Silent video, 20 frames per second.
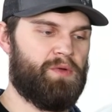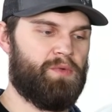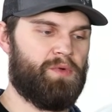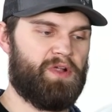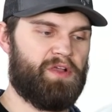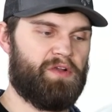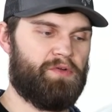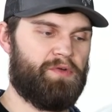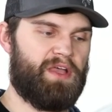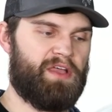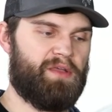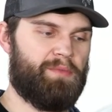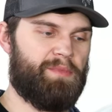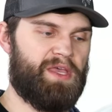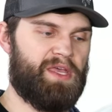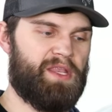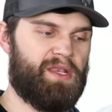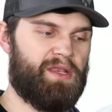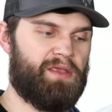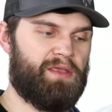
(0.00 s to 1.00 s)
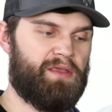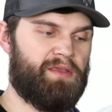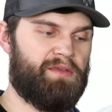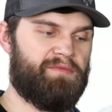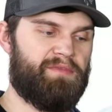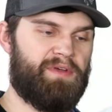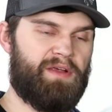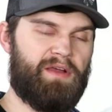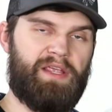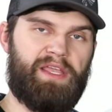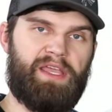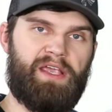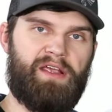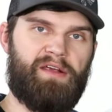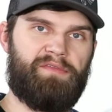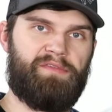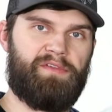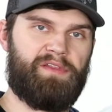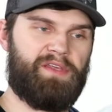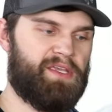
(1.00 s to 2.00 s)
we're gonna recommend very
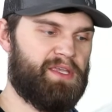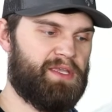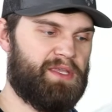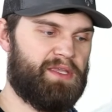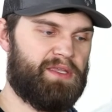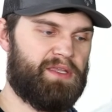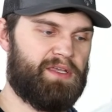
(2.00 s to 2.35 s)
carefully